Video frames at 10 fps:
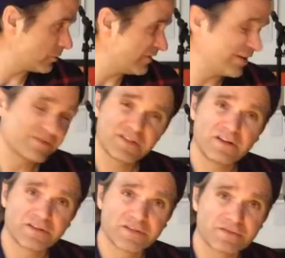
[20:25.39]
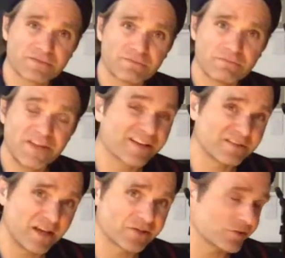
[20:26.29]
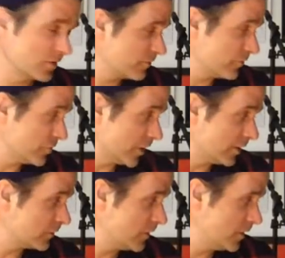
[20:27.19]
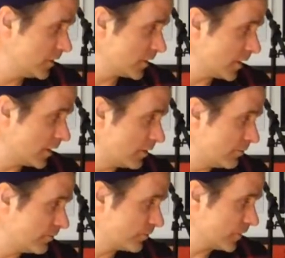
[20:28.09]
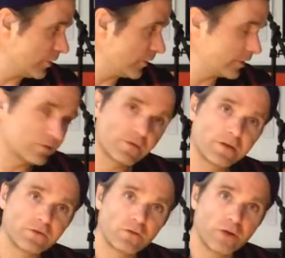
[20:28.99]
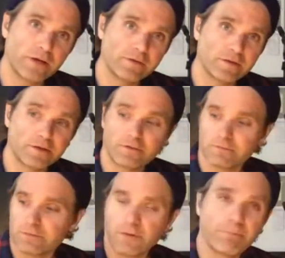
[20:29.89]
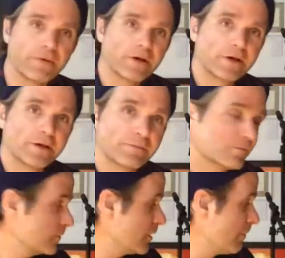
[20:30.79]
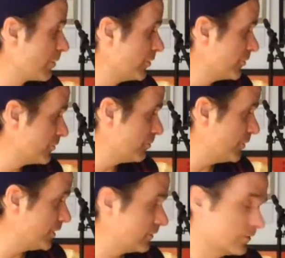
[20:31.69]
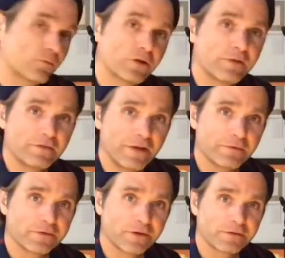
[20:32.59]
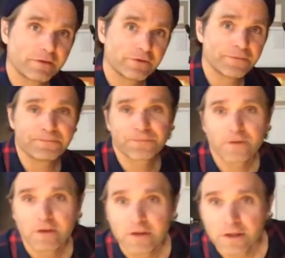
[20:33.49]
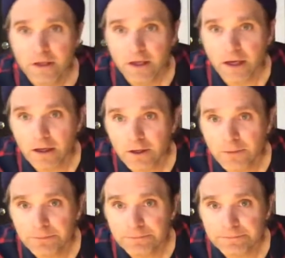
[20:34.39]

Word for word: my favorite songs next, actually, for you guys. Um, I don't think it's a, it's quite a, a, a burner, but it's one of my favorite songs I've written. Um,